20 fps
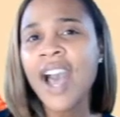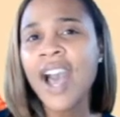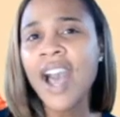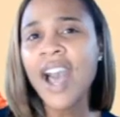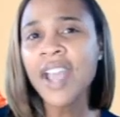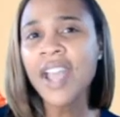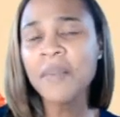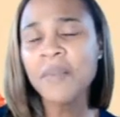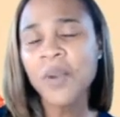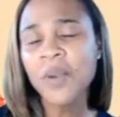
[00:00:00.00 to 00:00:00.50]

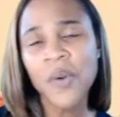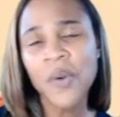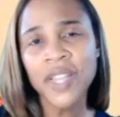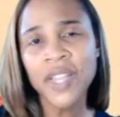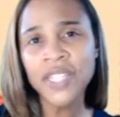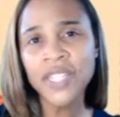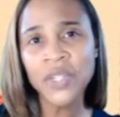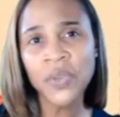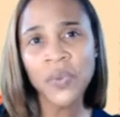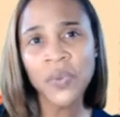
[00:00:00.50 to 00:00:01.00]
I am
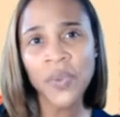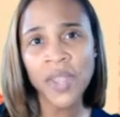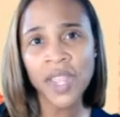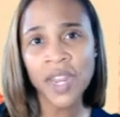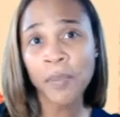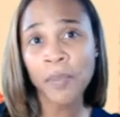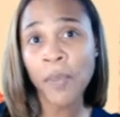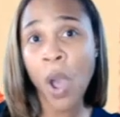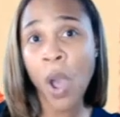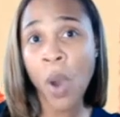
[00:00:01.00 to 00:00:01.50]
going to read
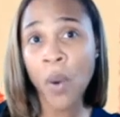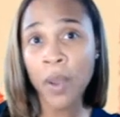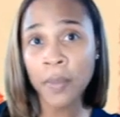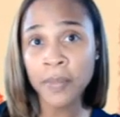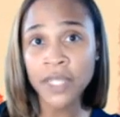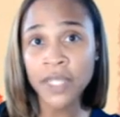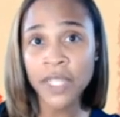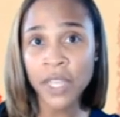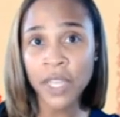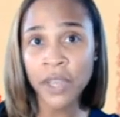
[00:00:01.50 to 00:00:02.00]
a poem
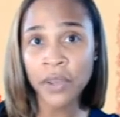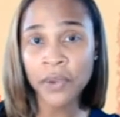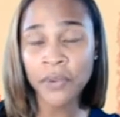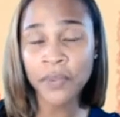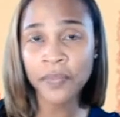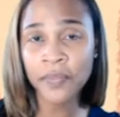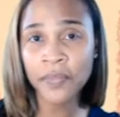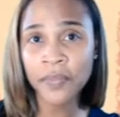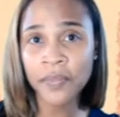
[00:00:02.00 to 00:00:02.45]
to you.